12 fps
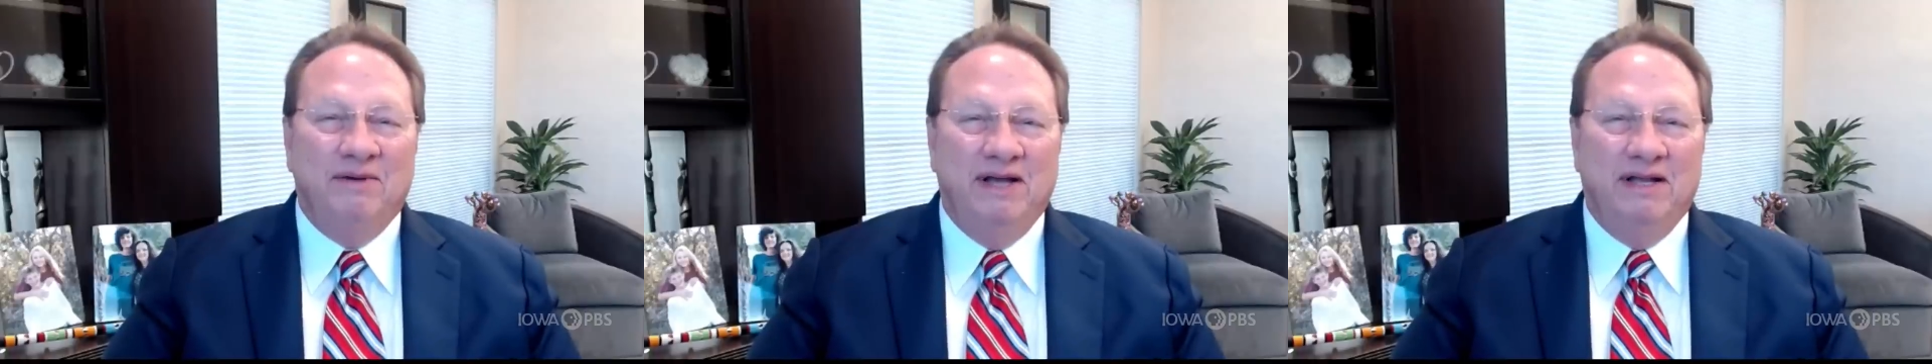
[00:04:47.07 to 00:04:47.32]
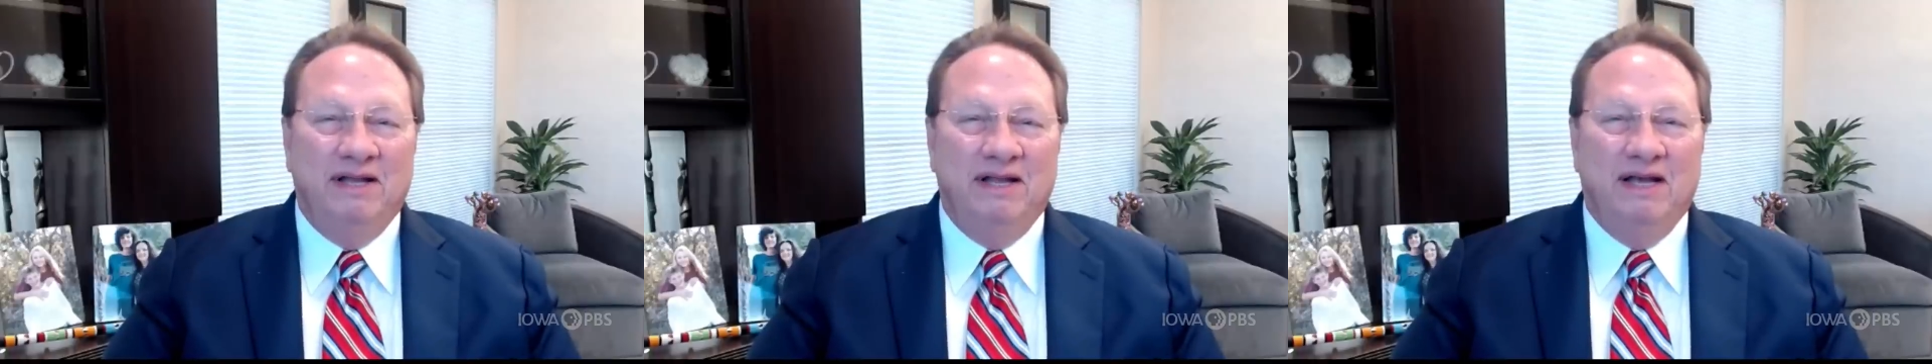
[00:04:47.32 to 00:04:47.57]

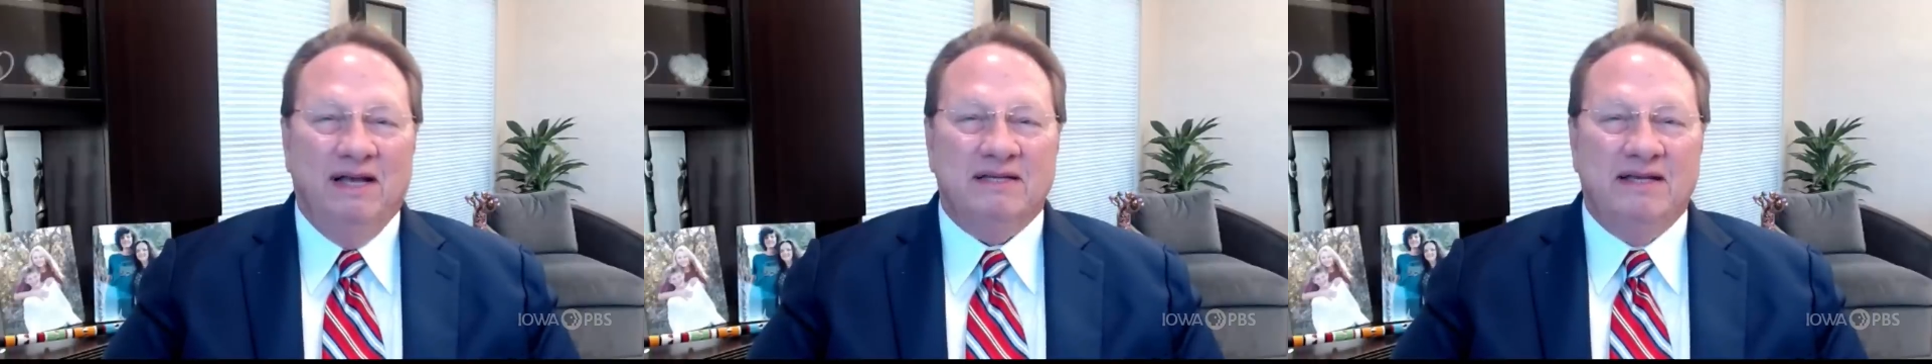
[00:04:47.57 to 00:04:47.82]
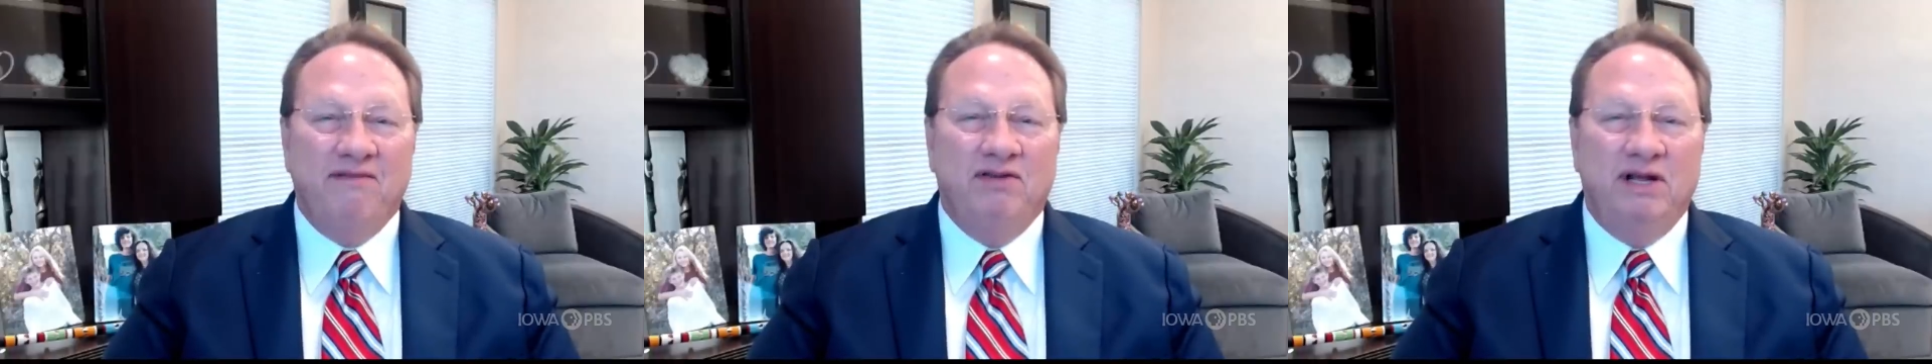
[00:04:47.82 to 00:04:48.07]
in the
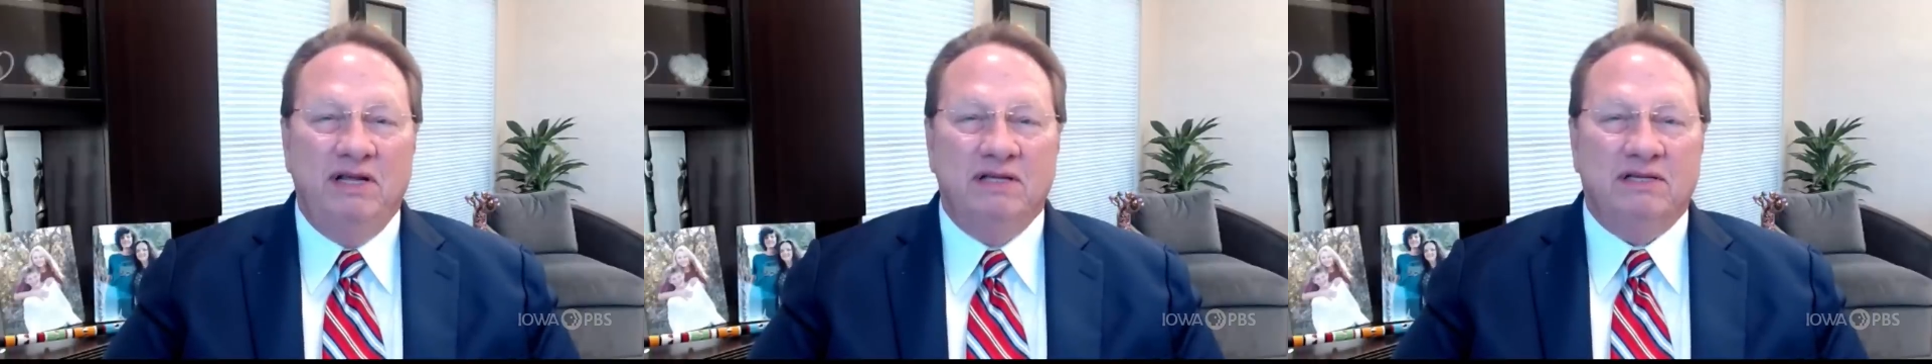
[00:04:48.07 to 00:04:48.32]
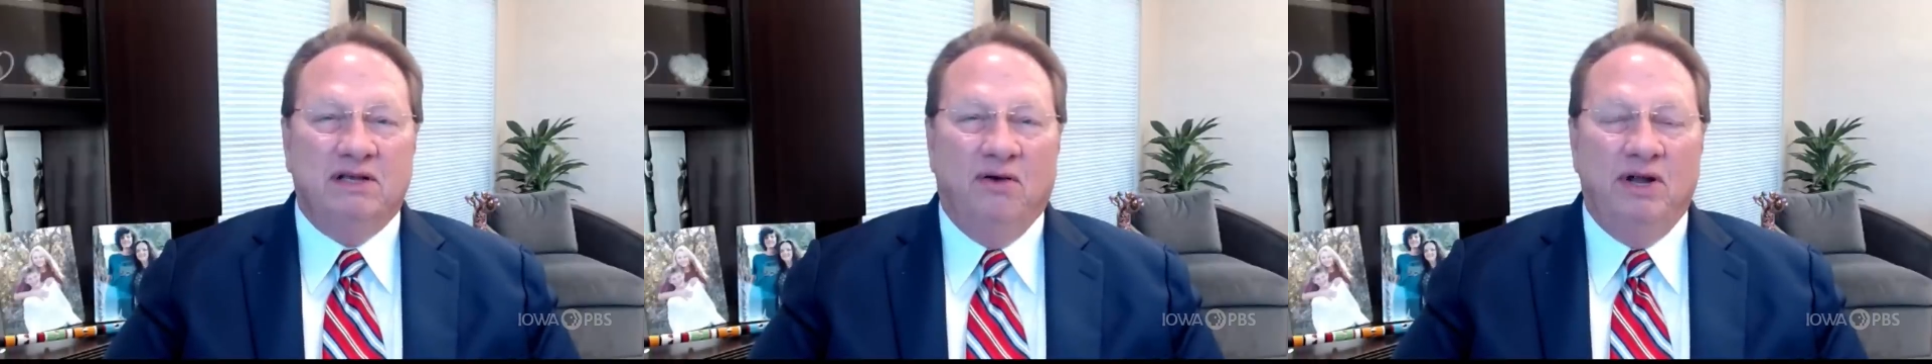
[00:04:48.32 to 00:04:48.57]

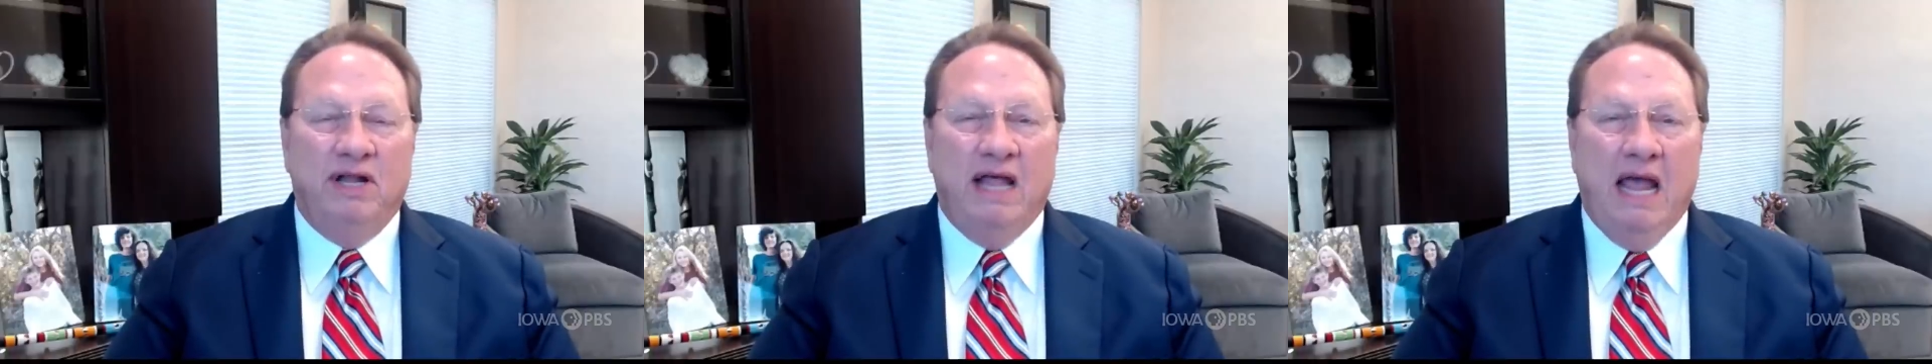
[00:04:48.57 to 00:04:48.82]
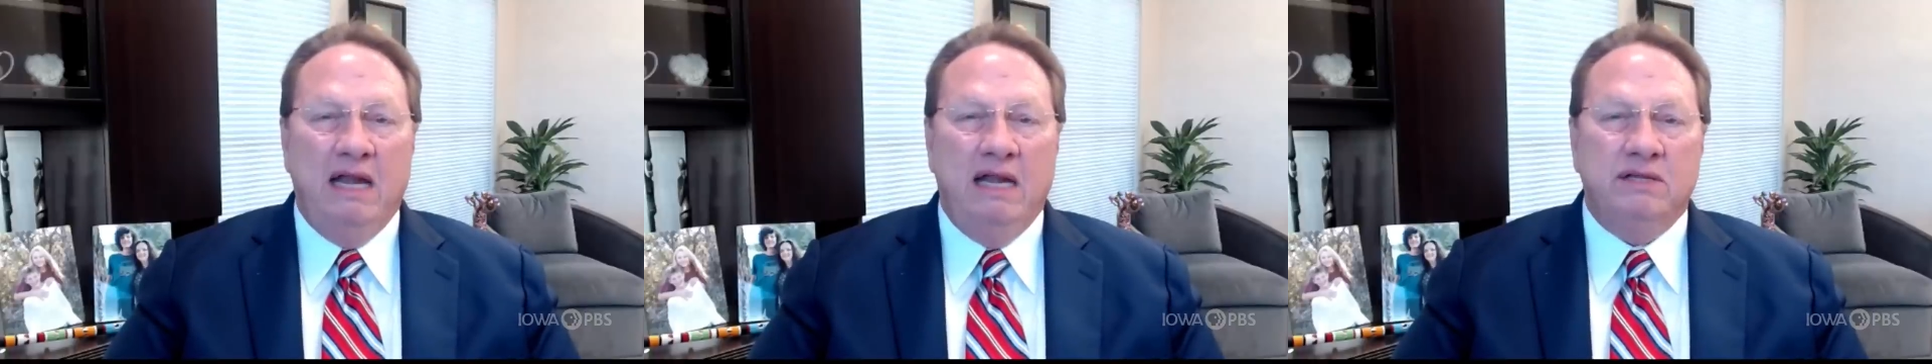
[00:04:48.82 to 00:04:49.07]
70s uh, going into
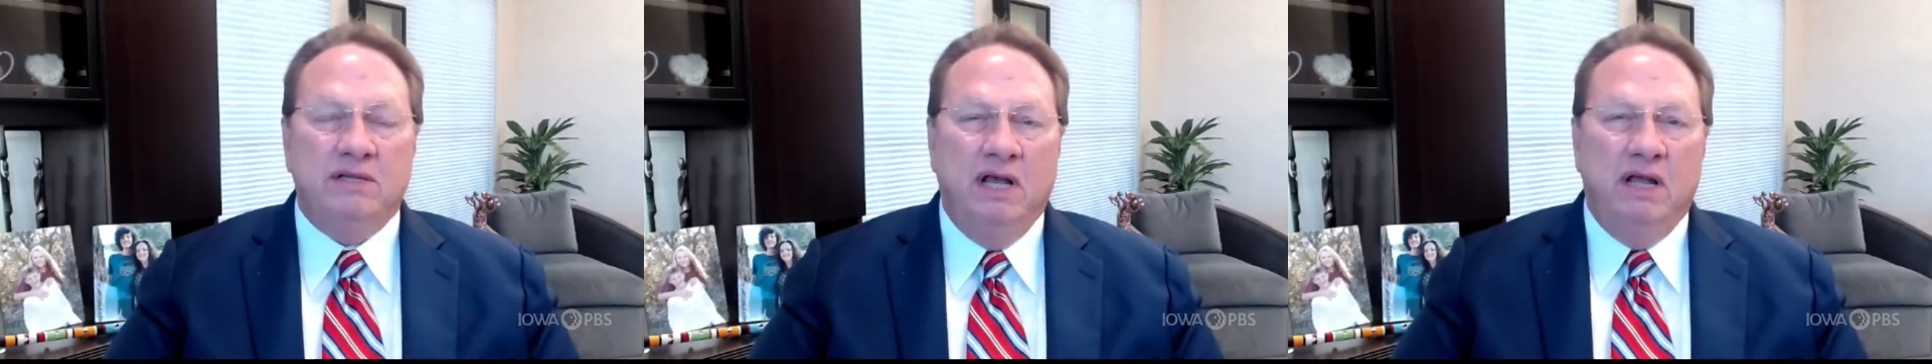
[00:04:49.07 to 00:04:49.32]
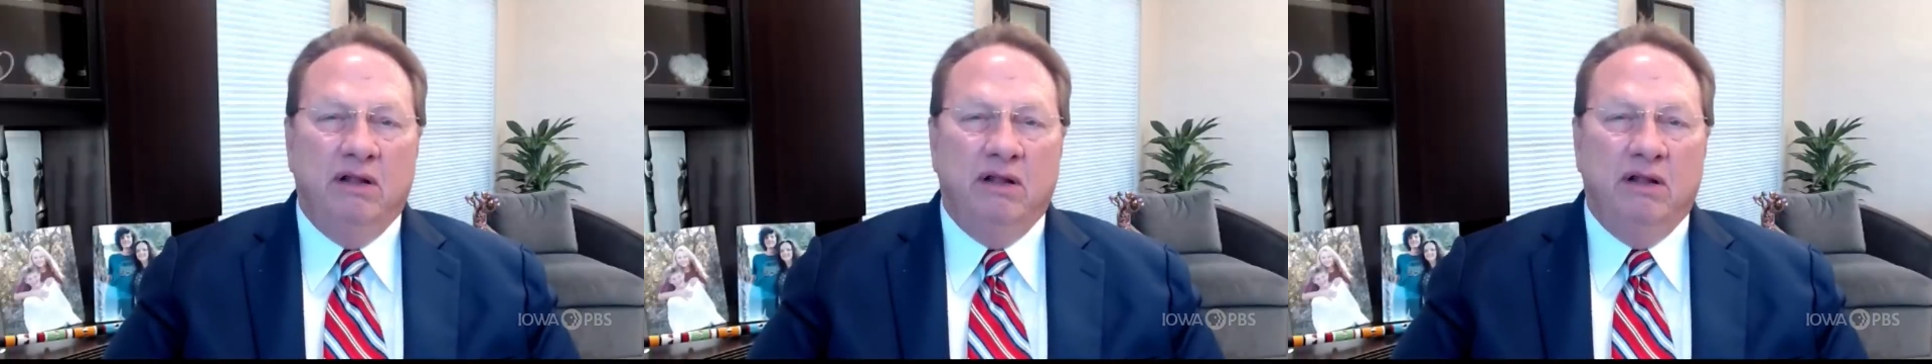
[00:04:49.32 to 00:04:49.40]
80s,